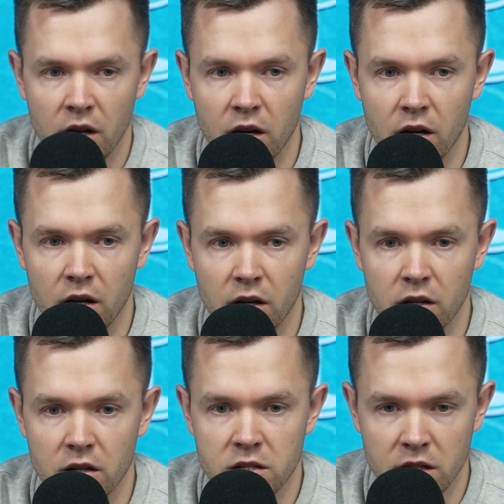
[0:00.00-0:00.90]

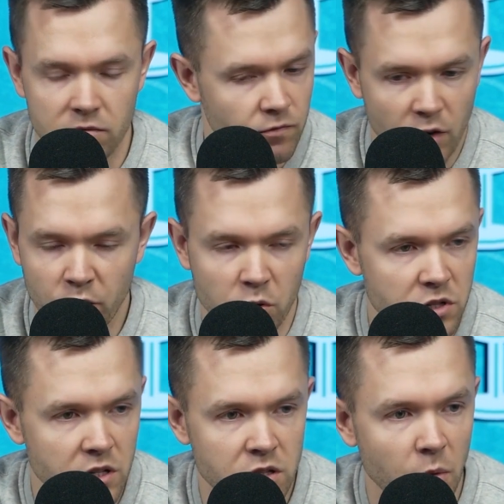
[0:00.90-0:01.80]
So of
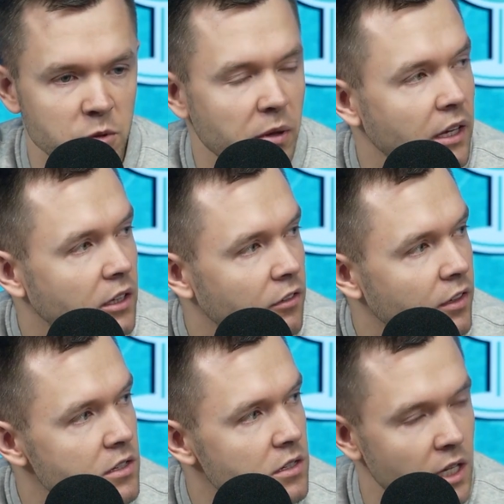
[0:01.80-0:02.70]
course, he stops playing defense.